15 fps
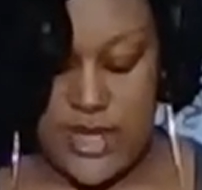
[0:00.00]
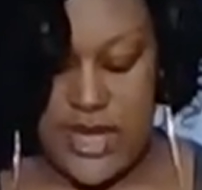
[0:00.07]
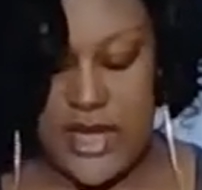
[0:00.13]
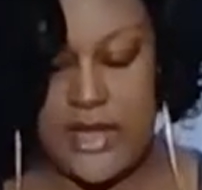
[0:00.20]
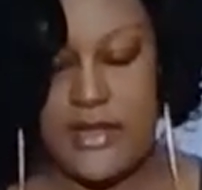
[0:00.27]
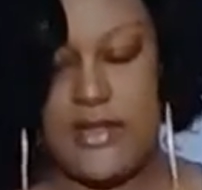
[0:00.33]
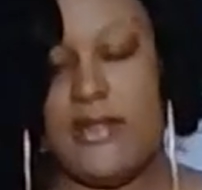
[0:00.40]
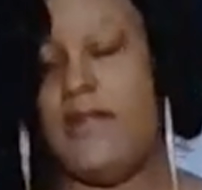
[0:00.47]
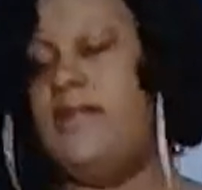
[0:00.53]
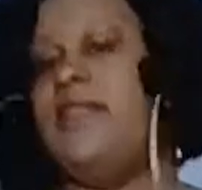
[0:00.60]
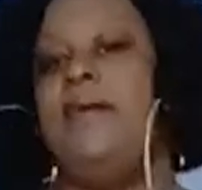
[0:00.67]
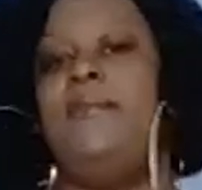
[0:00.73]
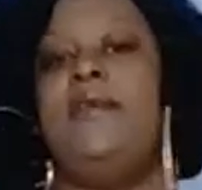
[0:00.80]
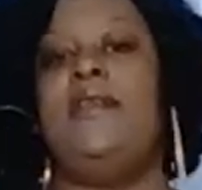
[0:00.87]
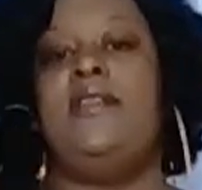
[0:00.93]
And the
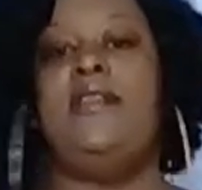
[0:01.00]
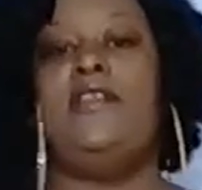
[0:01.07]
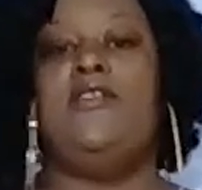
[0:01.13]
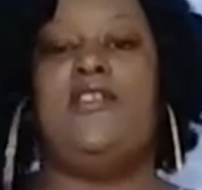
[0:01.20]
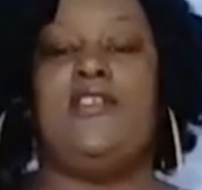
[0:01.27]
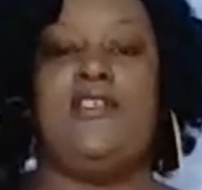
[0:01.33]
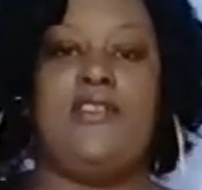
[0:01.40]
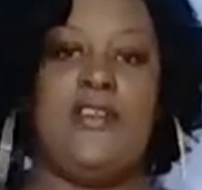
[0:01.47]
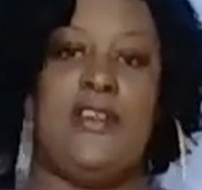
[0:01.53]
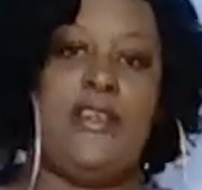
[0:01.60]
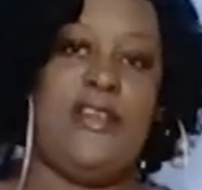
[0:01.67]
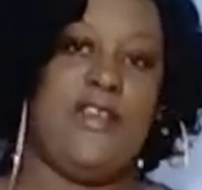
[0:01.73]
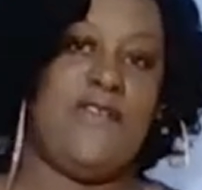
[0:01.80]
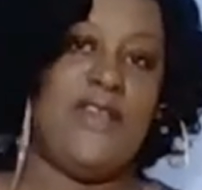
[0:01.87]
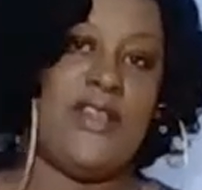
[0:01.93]
lemon is just going to
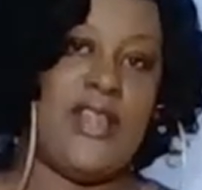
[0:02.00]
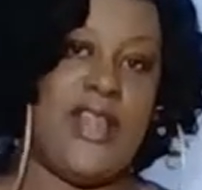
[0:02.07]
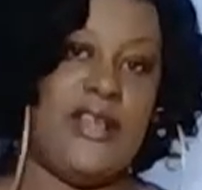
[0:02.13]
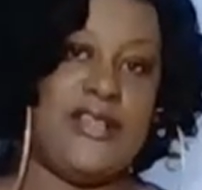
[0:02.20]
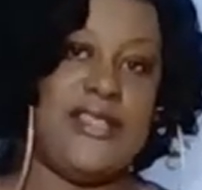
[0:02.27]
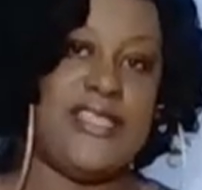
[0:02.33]
give it like a